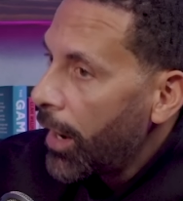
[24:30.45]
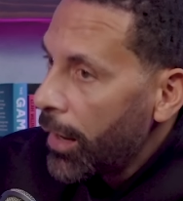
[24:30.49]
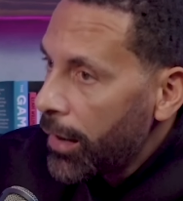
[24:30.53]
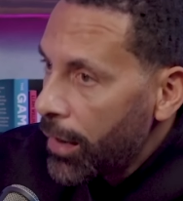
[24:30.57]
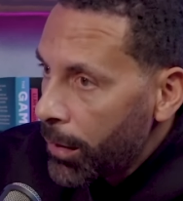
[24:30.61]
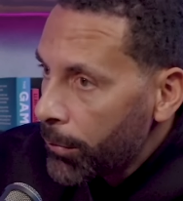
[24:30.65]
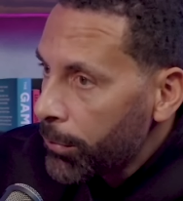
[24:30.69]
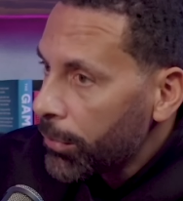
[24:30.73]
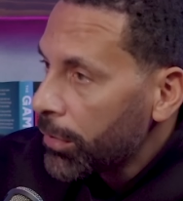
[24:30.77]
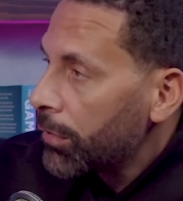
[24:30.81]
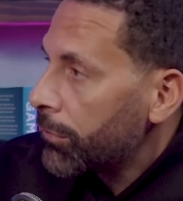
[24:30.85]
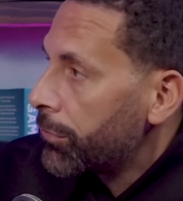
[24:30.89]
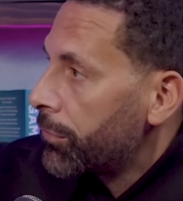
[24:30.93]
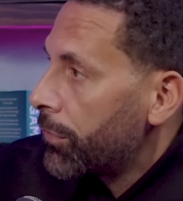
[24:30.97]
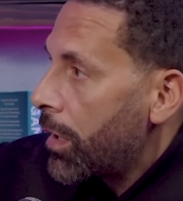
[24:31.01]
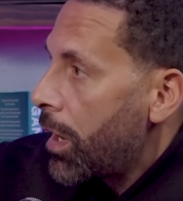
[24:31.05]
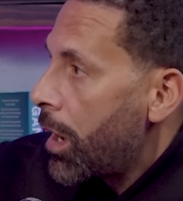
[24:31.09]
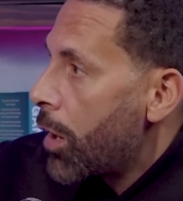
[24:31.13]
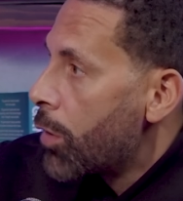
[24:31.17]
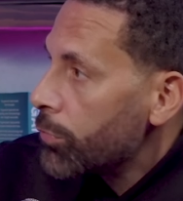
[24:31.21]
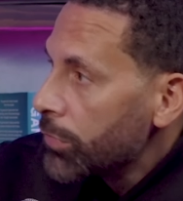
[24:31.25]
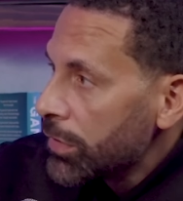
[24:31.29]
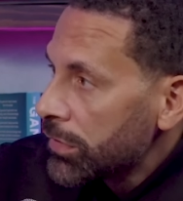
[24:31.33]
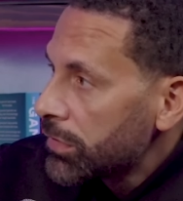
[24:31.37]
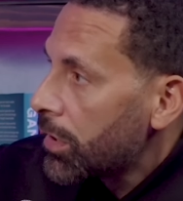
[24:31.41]
and I'm going to f-
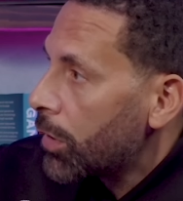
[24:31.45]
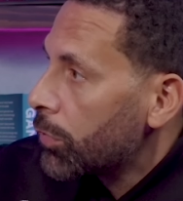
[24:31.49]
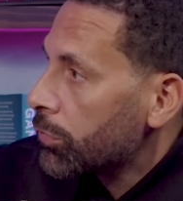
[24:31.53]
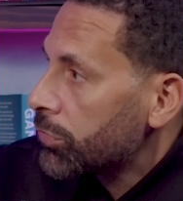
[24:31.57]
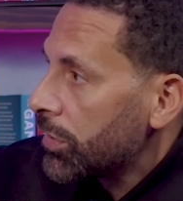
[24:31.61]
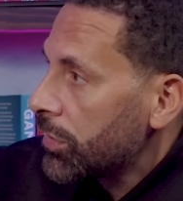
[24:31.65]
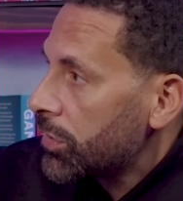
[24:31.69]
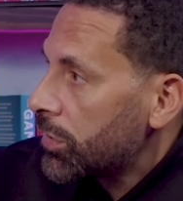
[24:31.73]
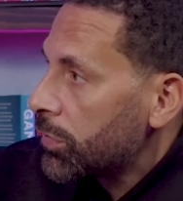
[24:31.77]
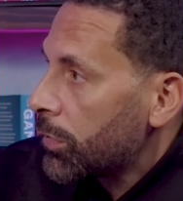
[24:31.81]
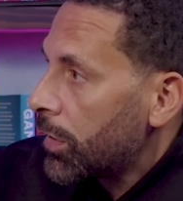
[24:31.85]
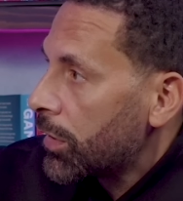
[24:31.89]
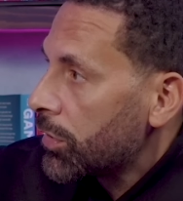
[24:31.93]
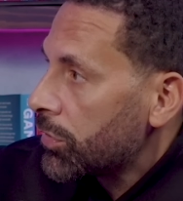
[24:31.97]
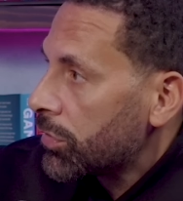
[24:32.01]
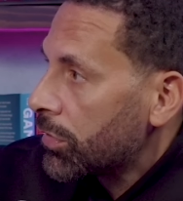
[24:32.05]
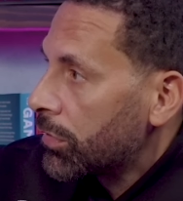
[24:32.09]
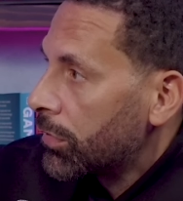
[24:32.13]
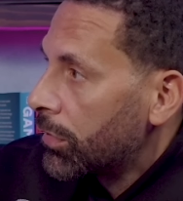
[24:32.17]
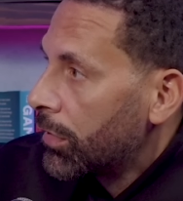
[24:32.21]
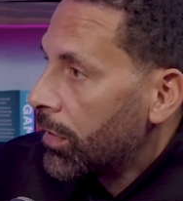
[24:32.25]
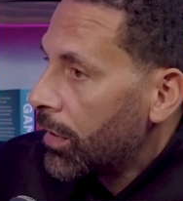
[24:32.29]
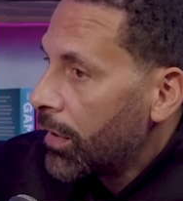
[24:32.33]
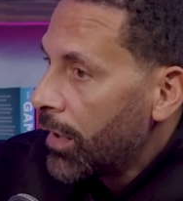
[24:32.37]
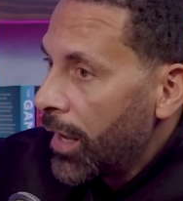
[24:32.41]
own this whole
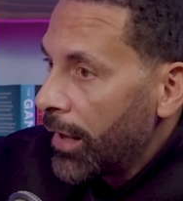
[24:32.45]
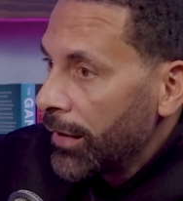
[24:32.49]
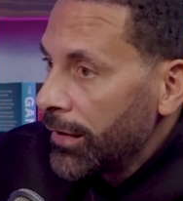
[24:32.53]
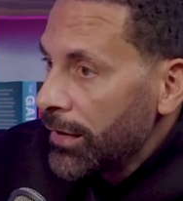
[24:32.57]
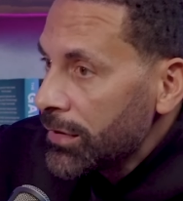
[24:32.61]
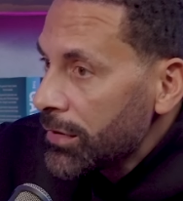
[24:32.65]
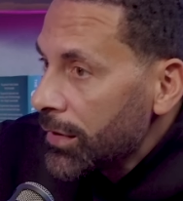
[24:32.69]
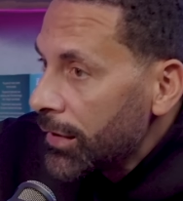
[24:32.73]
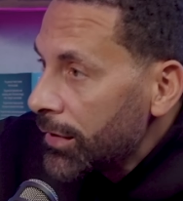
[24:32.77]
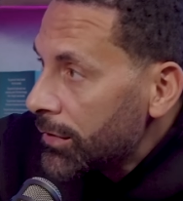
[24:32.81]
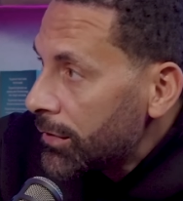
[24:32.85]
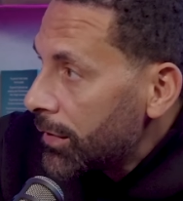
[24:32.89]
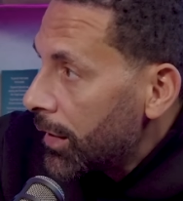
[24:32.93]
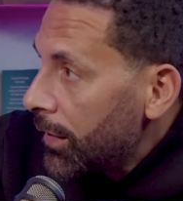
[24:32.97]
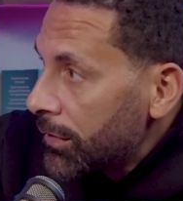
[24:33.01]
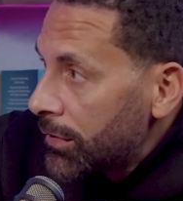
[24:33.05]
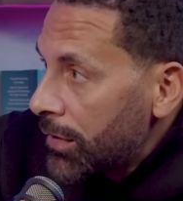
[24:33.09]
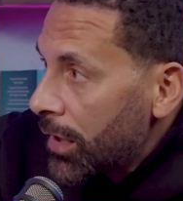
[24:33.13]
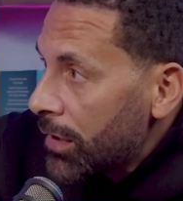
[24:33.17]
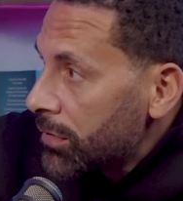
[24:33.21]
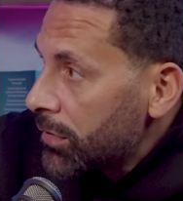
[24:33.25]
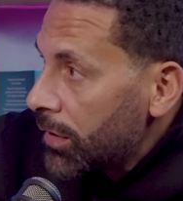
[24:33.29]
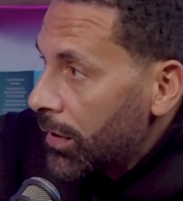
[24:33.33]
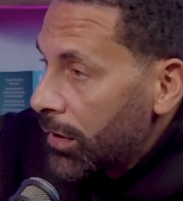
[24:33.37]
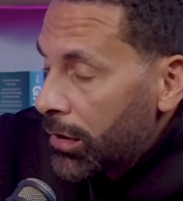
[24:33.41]
situation. And he, he, he
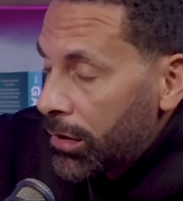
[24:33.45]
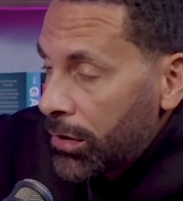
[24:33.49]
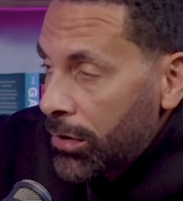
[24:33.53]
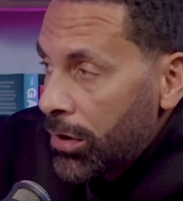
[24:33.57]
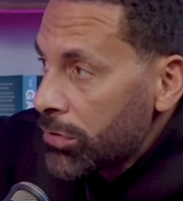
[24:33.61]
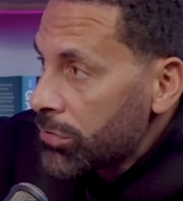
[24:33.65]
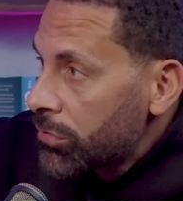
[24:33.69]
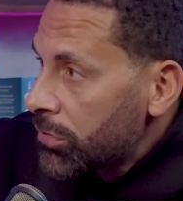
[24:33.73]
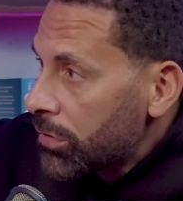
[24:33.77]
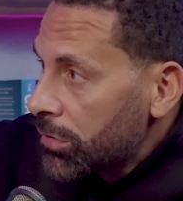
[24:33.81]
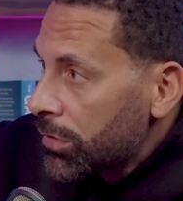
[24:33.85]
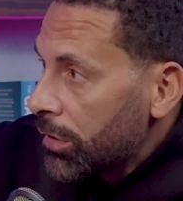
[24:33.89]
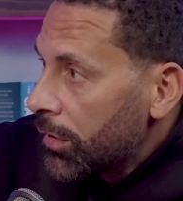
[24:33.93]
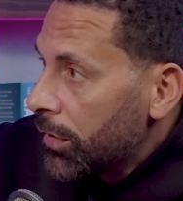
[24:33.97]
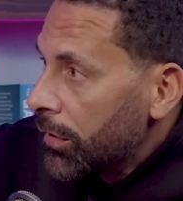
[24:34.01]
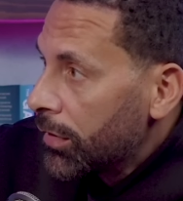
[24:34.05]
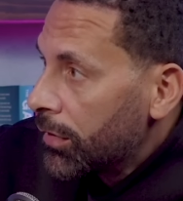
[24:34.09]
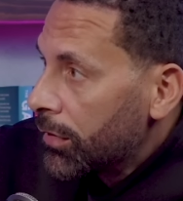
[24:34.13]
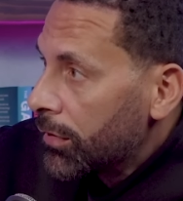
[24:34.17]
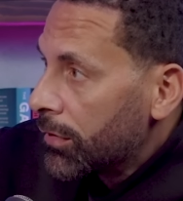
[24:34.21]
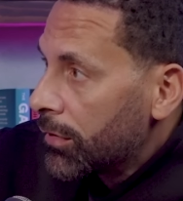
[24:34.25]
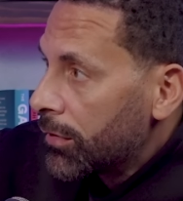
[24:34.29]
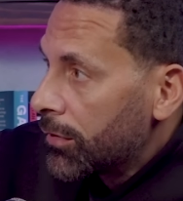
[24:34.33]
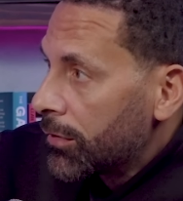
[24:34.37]
does it. Constantly. He was two, three